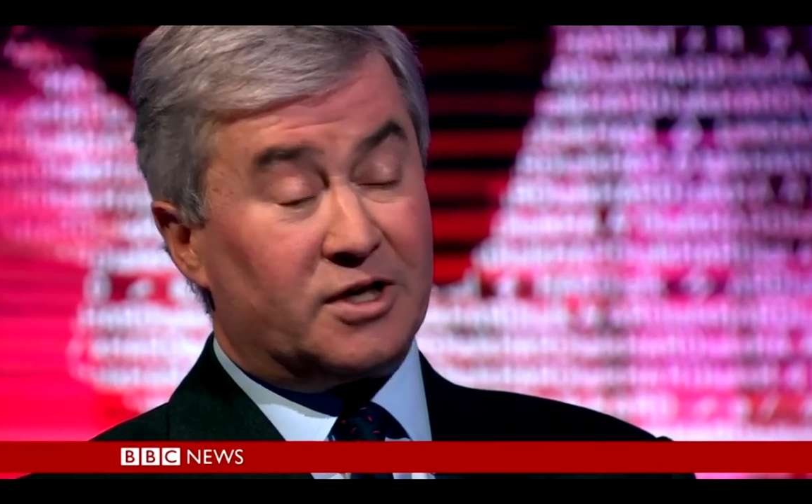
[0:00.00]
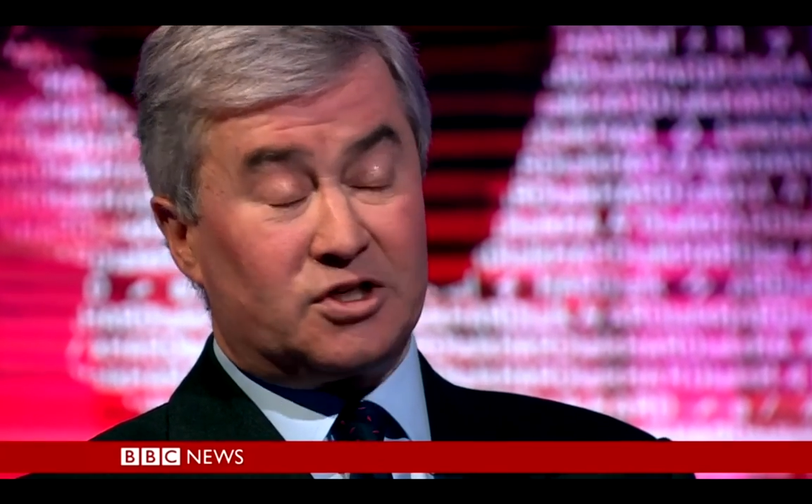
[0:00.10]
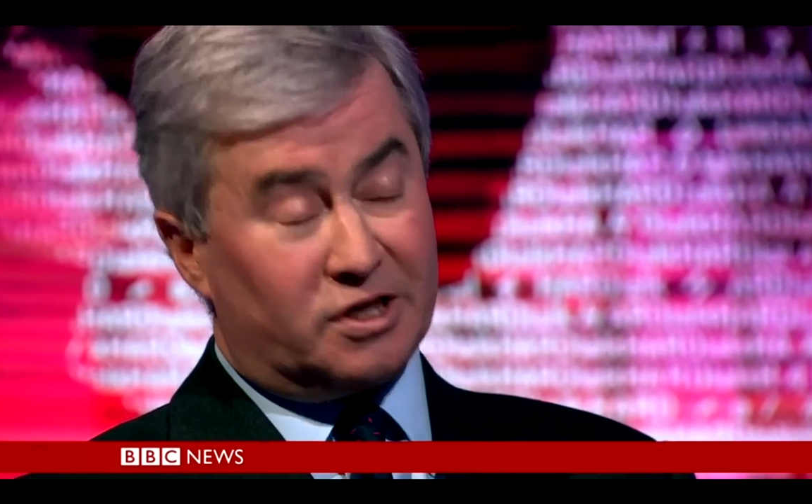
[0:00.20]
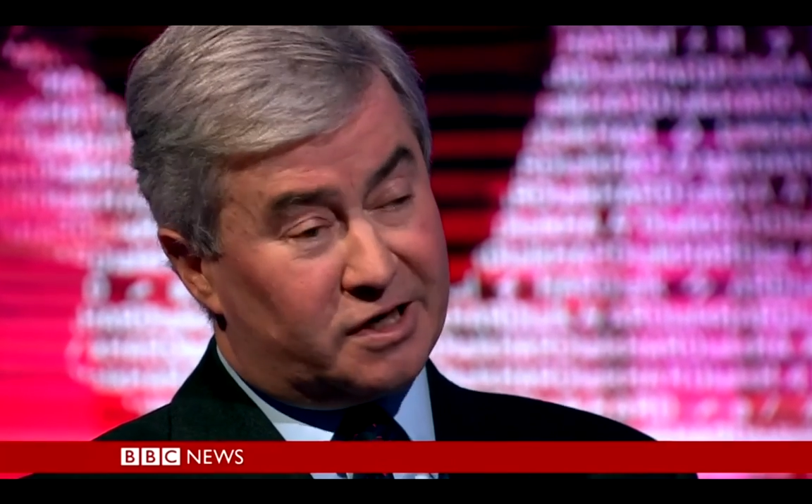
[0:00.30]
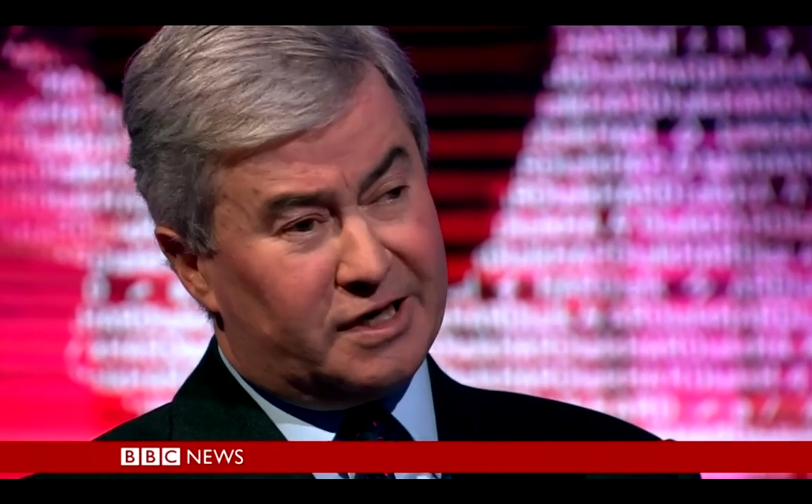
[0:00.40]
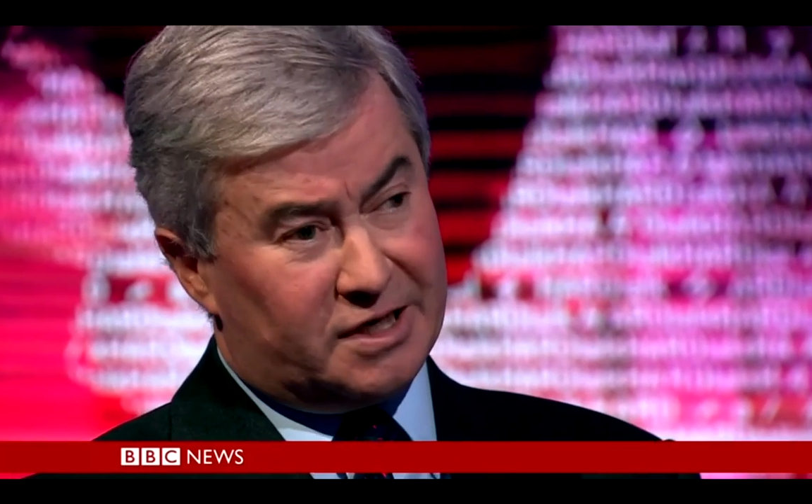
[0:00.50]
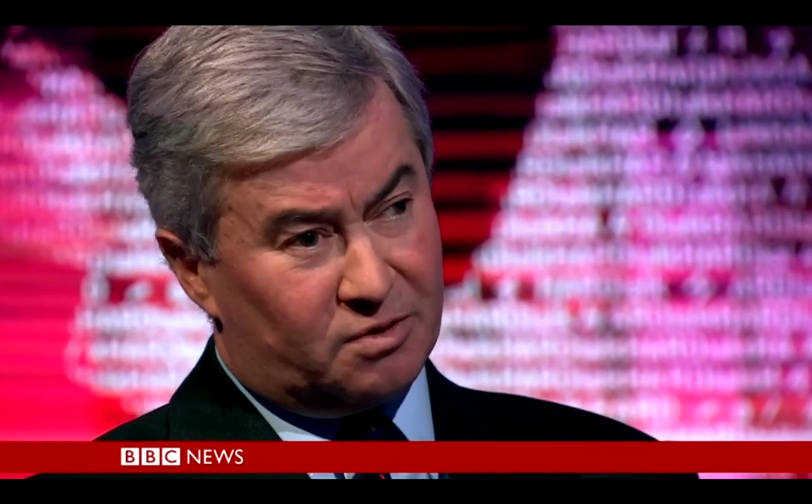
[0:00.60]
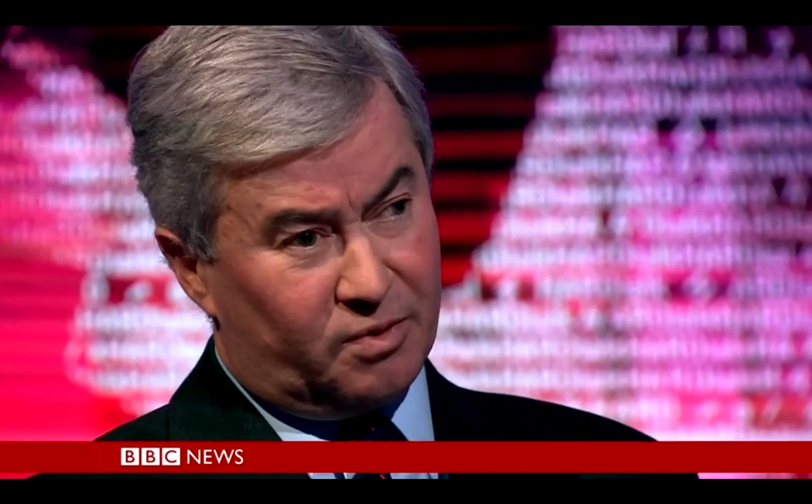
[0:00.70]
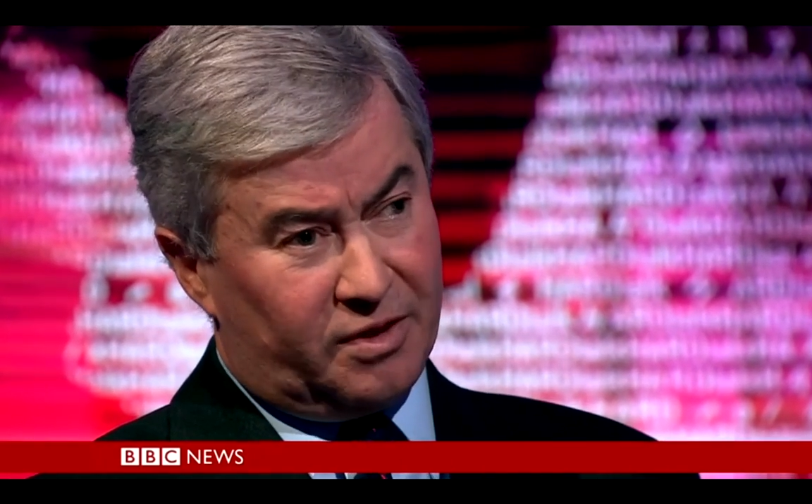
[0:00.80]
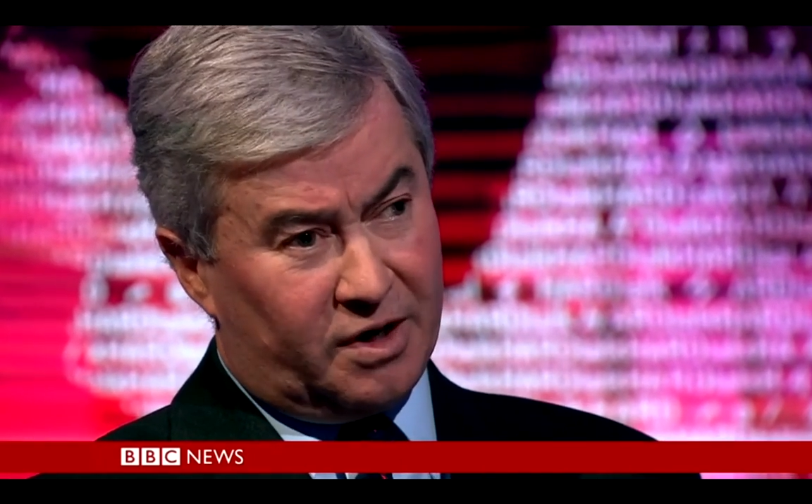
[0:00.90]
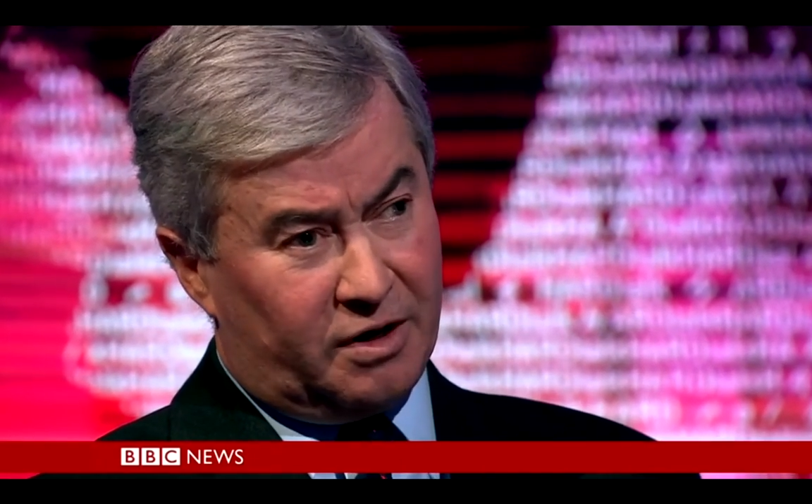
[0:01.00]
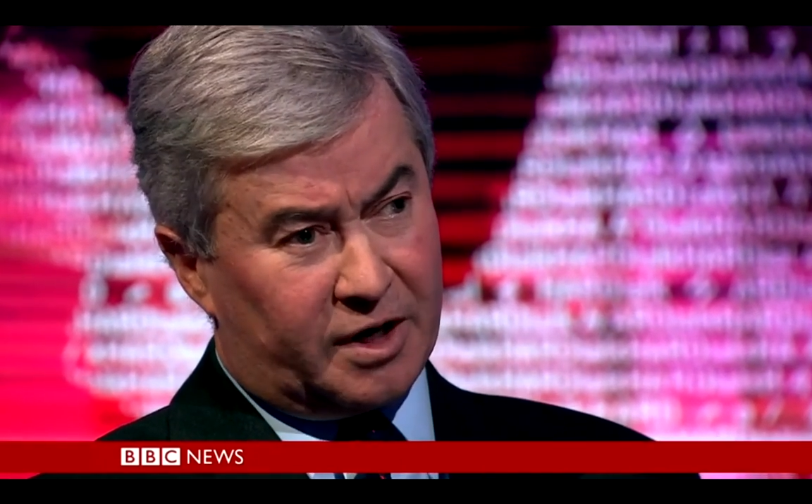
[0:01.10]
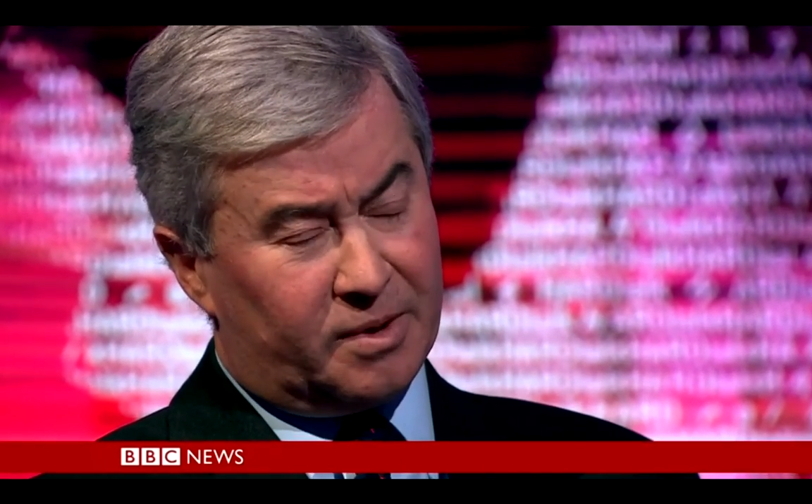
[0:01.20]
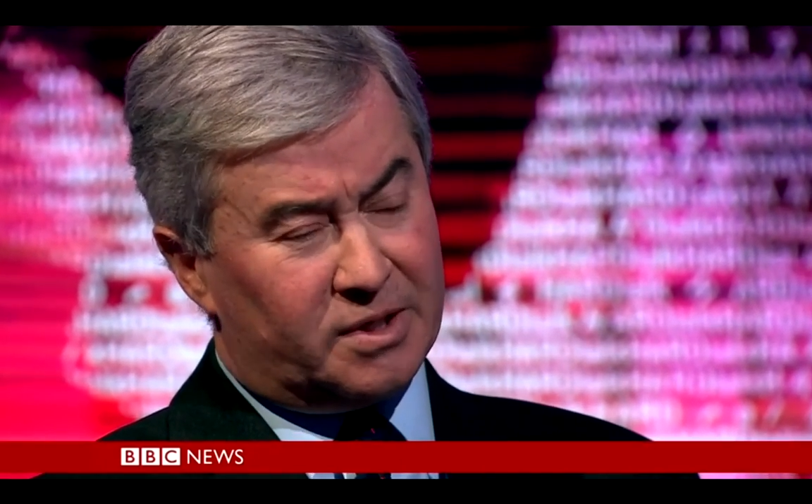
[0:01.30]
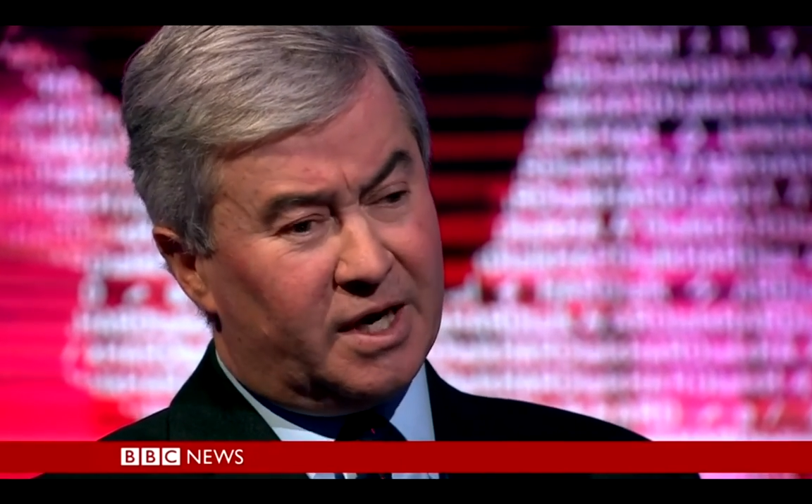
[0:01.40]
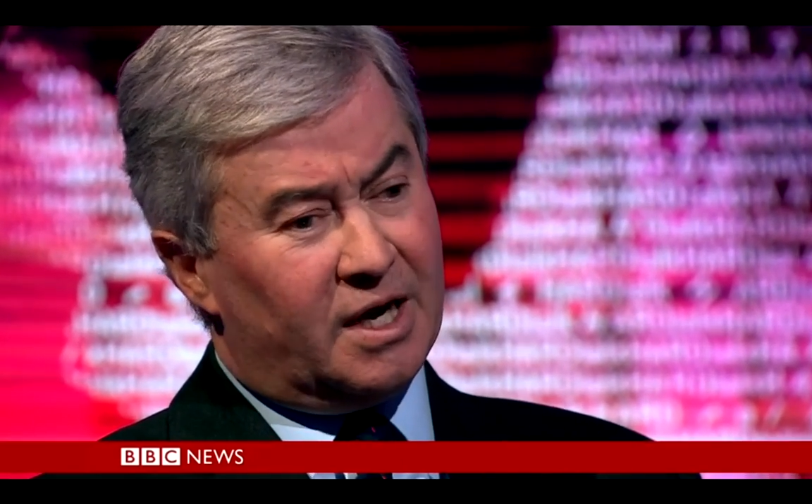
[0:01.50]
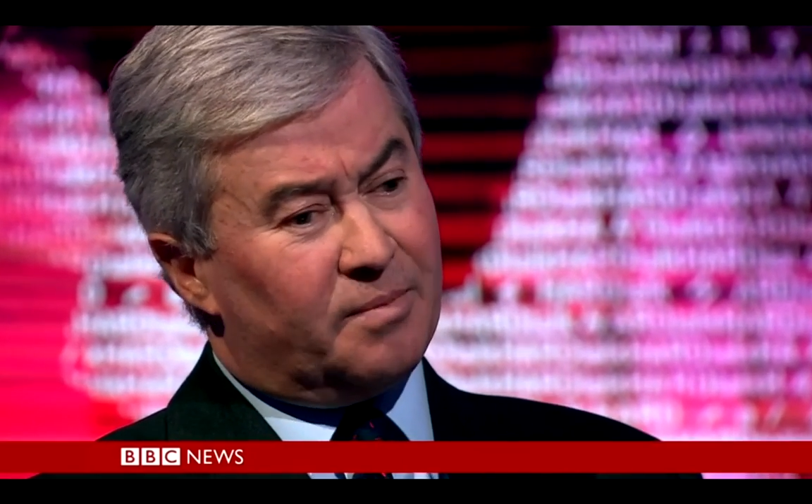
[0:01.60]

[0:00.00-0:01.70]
I certainly didn't win the argument.